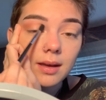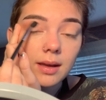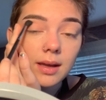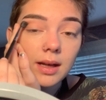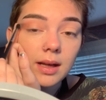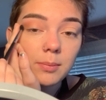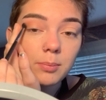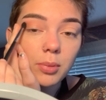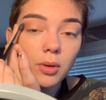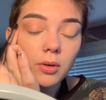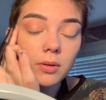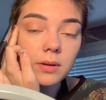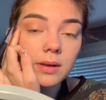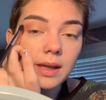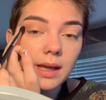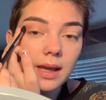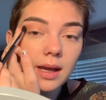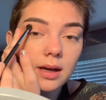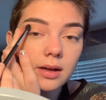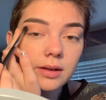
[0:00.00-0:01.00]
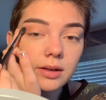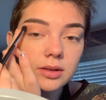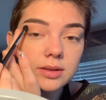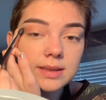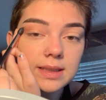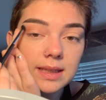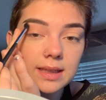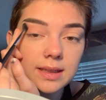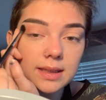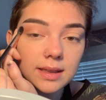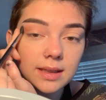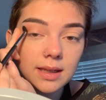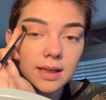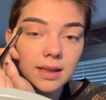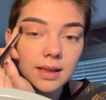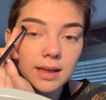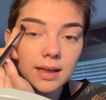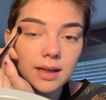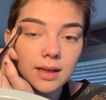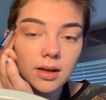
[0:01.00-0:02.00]
Any pulling on your skin
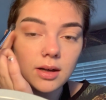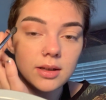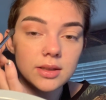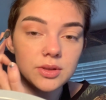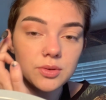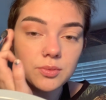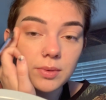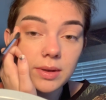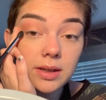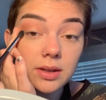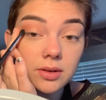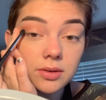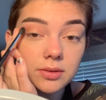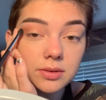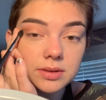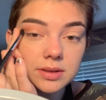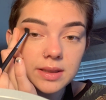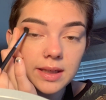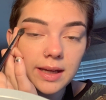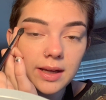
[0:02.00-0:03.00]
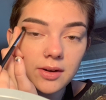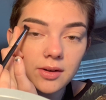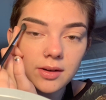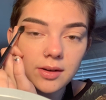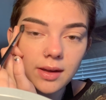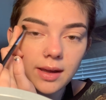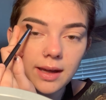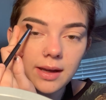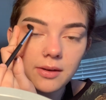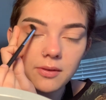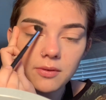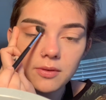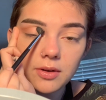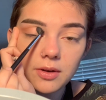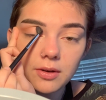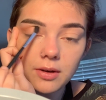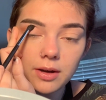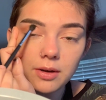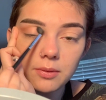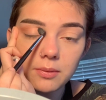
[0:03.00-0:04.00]
can like cause wrinkles later in life,
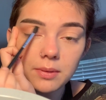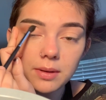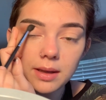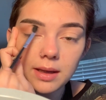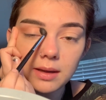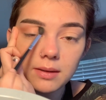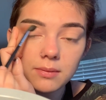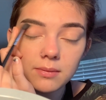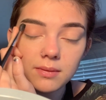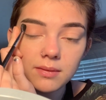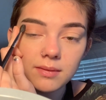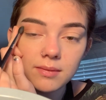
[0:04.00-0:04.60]
so I don't really